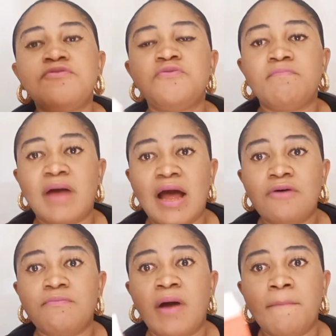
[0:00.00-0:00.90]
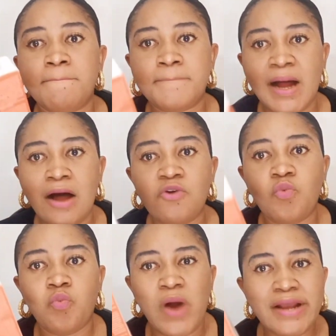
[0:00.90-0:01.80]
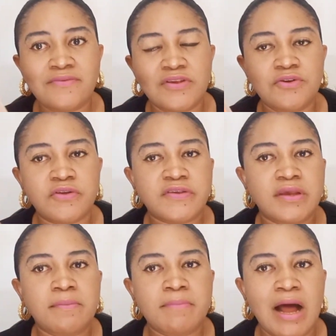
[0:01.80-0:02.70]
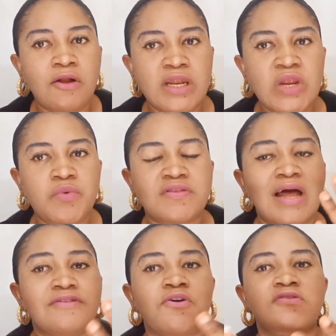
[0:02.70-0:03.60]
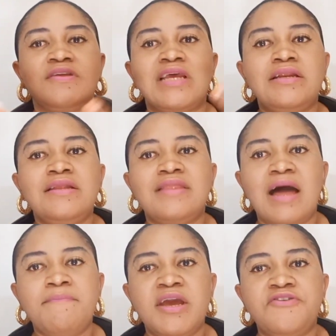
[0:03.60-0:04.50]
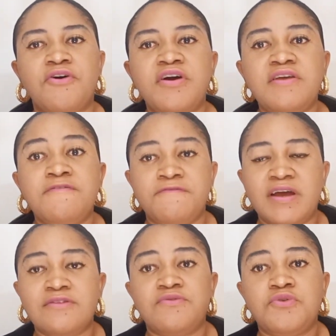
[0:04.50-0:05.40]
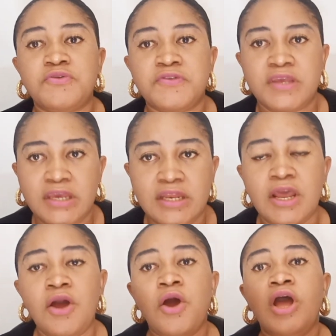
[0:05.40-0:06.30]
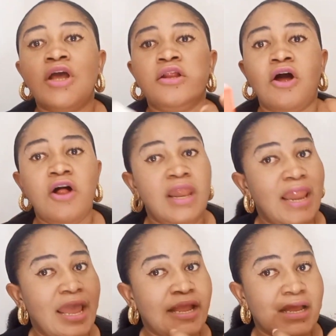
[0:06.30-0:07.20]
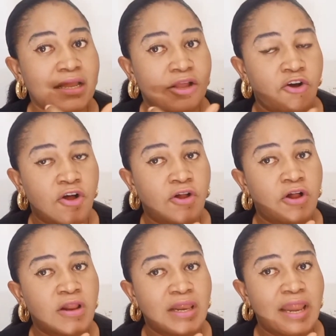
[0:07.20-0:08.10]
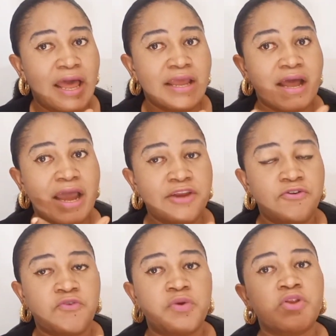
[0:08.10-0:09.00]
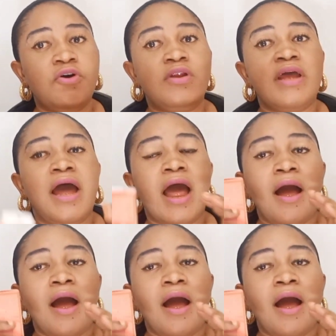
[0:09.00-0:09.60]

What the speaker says: helps to mild whiten your skin mildly without causing any damage or effect to your skin. Unlike hydroquinone,